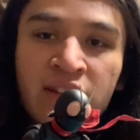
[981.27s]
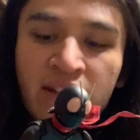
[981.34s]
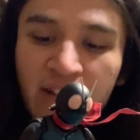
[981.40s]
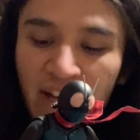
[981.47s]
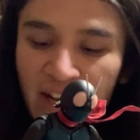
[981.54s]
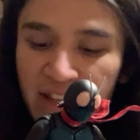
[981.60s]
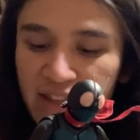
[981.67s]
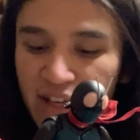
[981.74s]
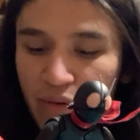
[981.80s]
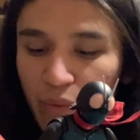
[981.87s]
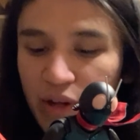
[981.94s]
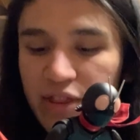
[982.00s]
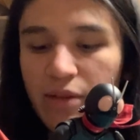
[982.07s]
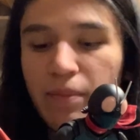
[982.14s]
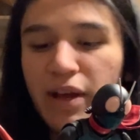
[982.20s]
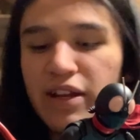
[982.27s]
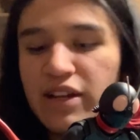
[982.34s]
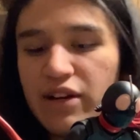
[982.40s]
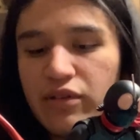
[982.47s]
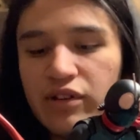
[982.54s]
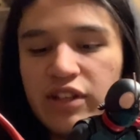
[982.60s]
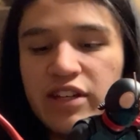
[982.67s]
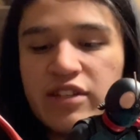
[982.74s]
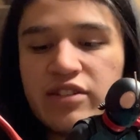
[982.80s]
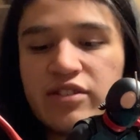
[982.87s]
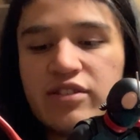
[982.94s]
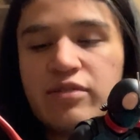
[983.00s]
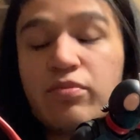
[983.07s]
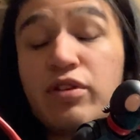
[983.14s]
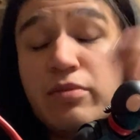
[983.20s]
And then with the Bandai
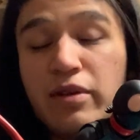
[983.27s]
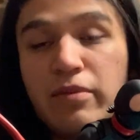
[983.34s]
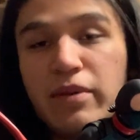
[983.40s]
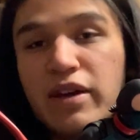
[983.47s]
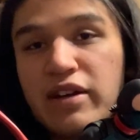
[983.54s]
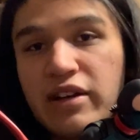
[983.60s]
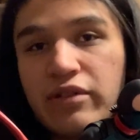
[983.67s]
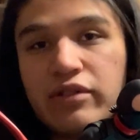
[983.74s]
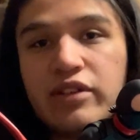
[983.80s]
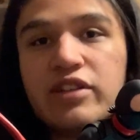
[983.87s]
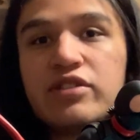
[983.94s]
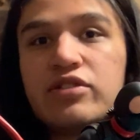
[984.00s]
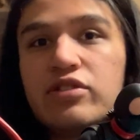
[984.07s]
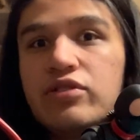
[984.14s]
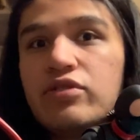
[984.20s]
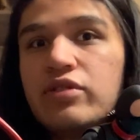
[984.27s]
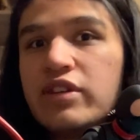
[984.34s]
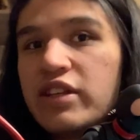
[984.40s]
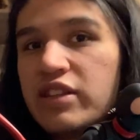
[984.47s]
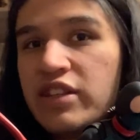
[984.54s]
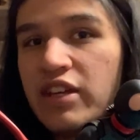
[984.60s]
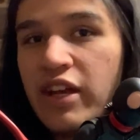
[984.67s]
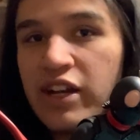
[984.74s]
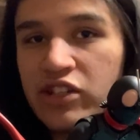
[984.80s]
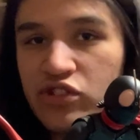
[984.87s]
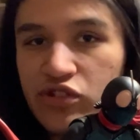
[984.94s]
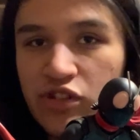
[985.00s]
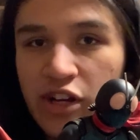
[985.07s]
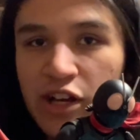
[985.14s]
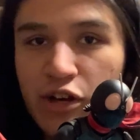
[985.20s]
release, premium Bandai release, you do get the
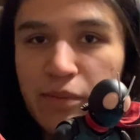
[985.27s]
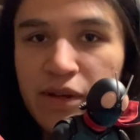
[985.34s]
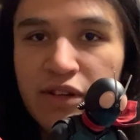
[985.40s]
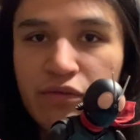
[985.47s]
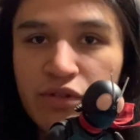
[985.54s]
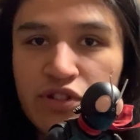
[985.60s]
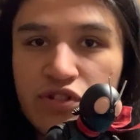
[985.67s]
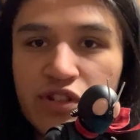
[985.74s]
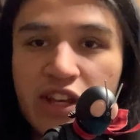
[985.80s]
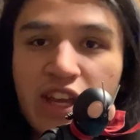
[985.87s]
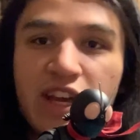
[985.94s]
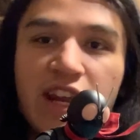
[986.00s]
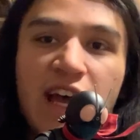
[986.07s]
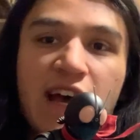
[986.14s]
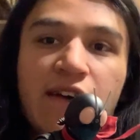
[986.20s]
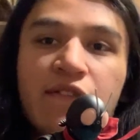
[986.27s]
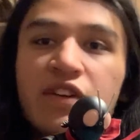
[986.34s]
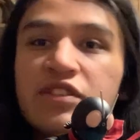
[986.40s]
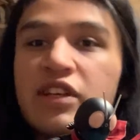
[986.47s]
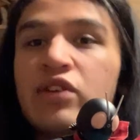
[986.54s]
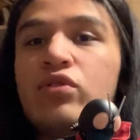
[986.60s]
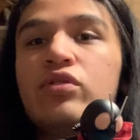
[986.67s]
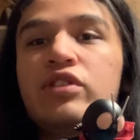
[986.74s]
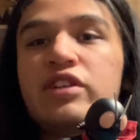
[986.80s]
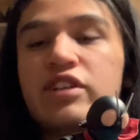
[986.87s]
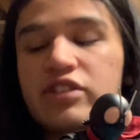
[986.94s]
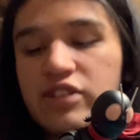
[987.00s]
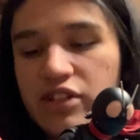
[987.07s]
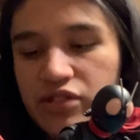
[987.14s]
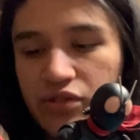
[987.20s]
extra helmet, which you can have as a holding
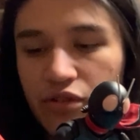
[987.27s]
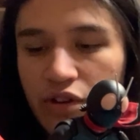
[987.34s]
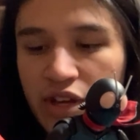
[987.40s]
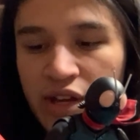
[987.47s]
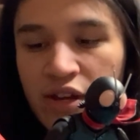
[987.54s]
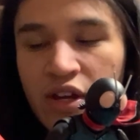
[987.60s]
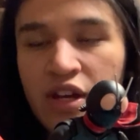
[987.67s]
accessory.